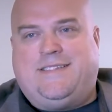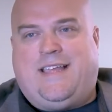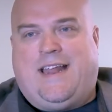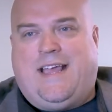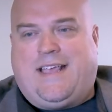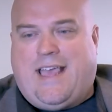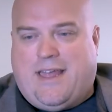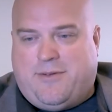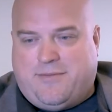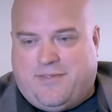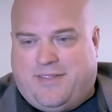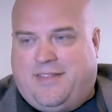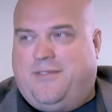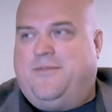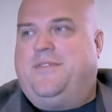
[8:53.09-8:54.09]
that I kind
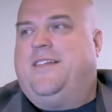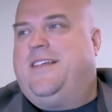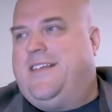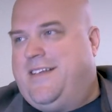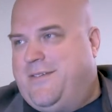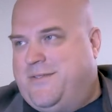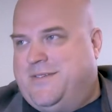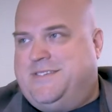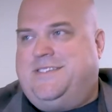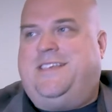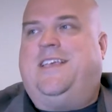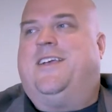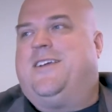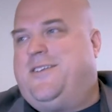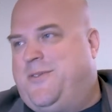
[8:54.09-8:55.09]
of was
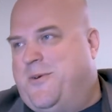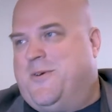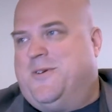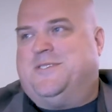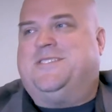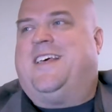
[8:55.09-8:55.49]
geared towards